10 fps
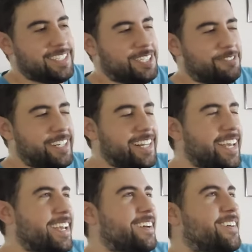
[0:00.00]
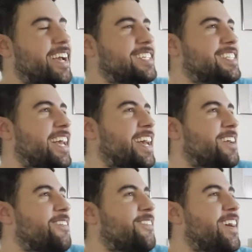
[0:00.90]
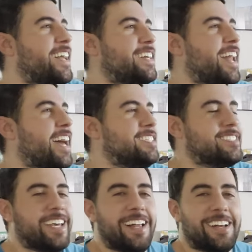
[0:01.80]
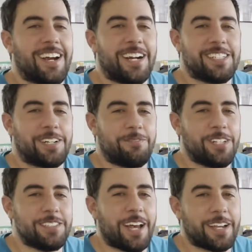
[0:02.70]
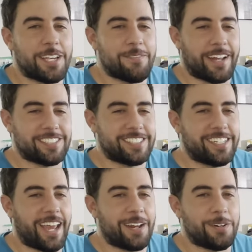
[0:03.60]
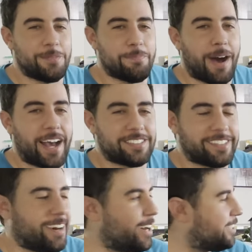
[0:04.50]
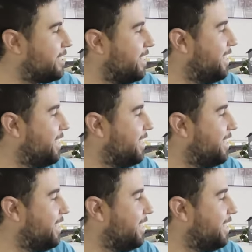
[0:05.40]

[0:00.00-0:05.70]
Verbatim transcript: Really, when I say I don't want non-scale cars, I'm really talking about standard box cars.